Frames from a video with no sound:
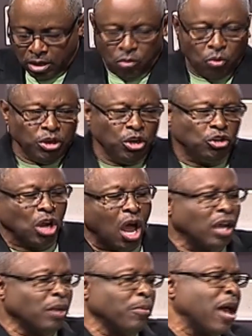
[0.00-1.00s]
when you
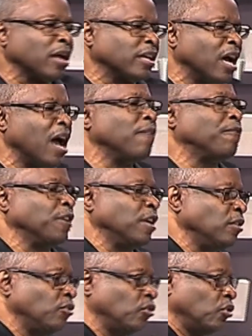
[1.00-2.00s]
talk about
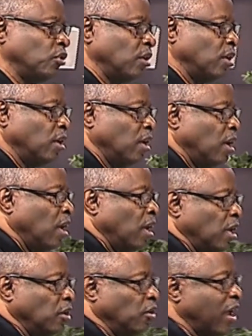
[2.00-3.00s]
confidence,
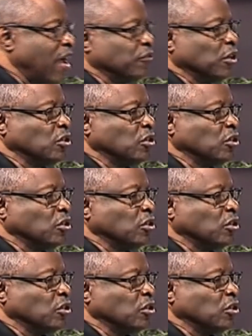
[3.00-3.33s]
you have to